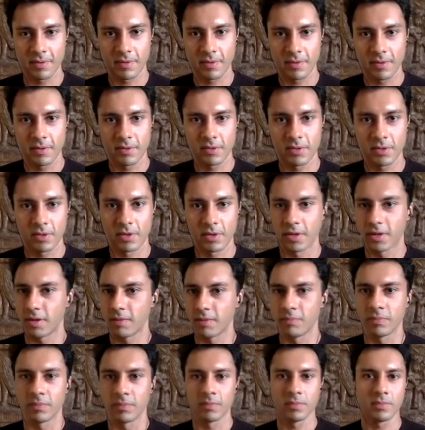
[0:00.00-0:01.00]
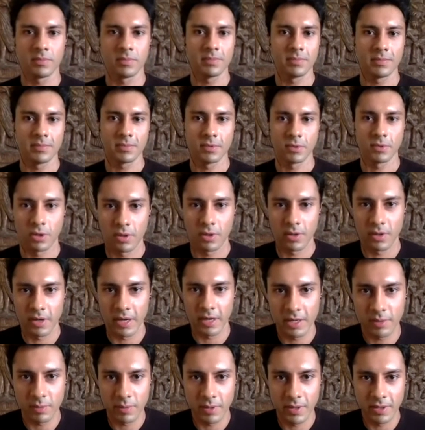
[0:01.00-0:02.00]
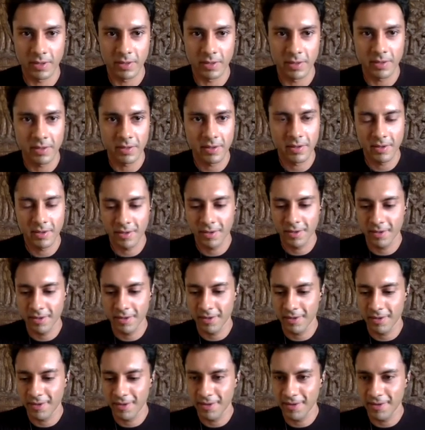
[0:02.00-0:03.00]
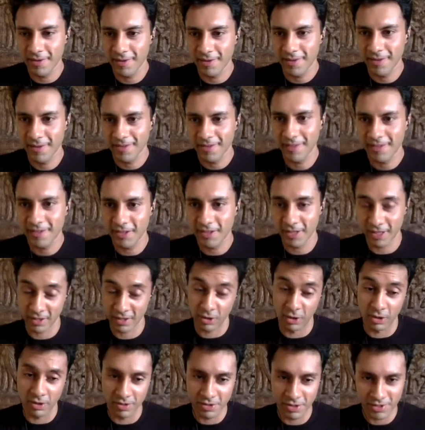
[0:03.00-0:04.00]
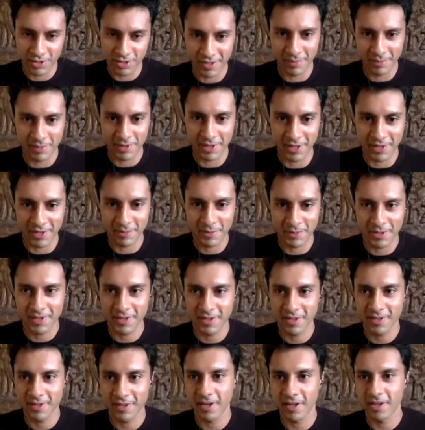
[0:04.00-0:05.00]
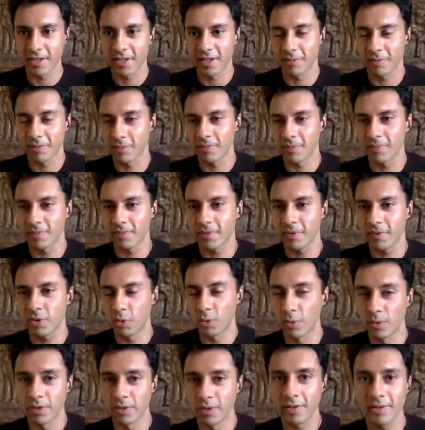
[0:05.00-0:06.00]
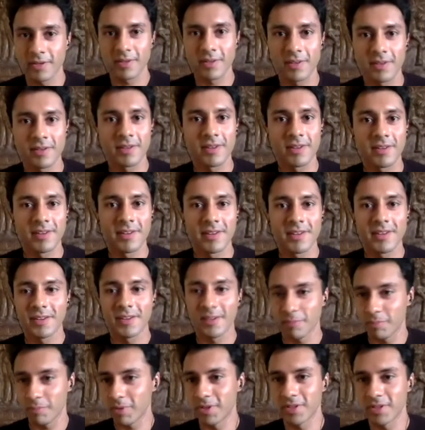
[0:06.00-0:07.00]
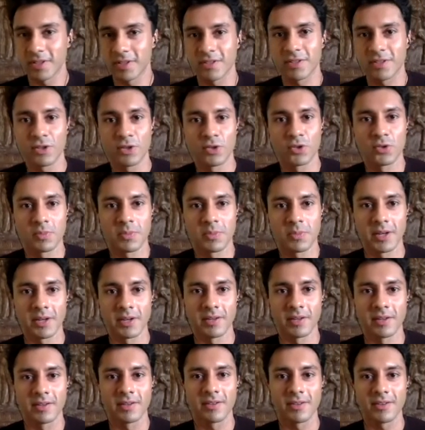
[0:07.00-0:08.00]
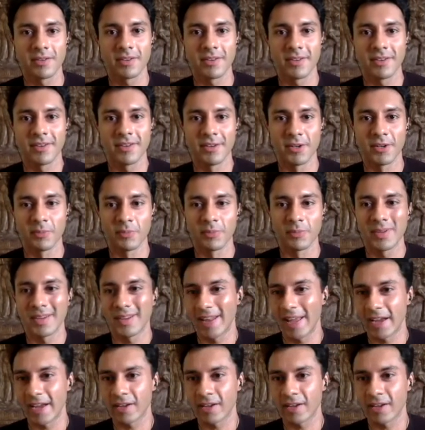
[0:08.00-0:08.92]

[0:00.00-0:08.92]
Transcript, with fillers: Sorry, I'm not great with technology sometimes. I am old. Please excuse my um, lack,